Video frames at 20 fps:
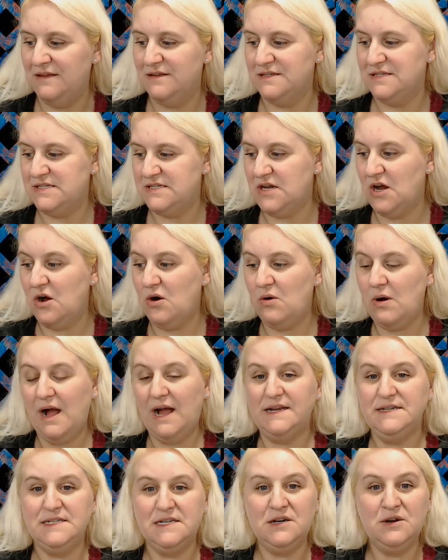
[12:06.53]
So
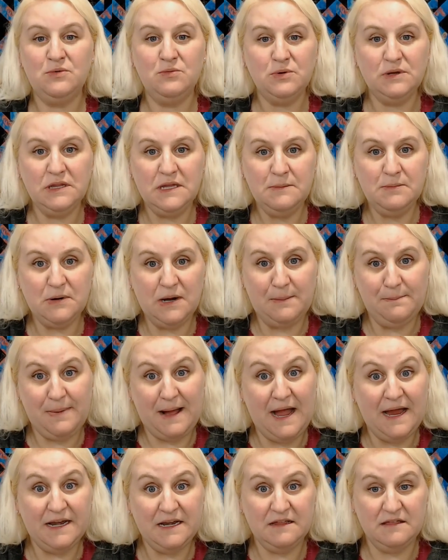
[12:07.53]
I didn't really
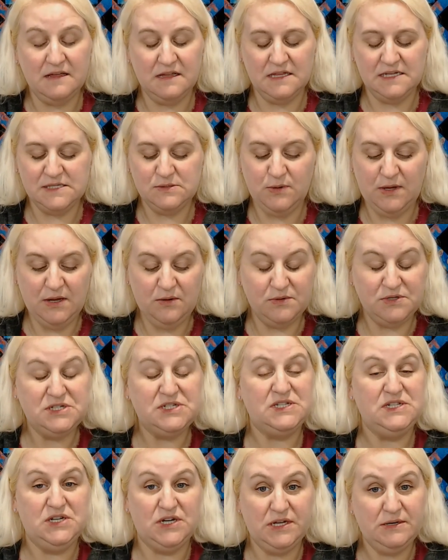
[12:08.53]
buy anything this week, which
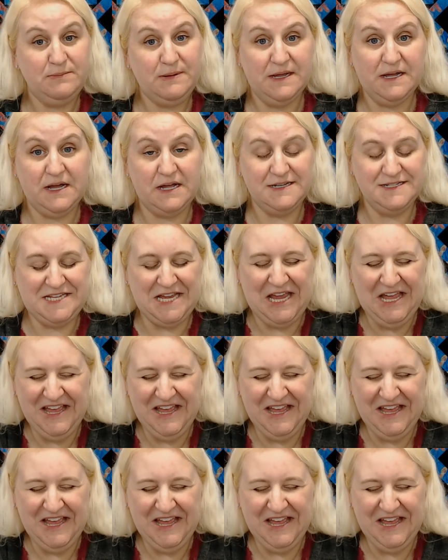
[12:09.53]
is good because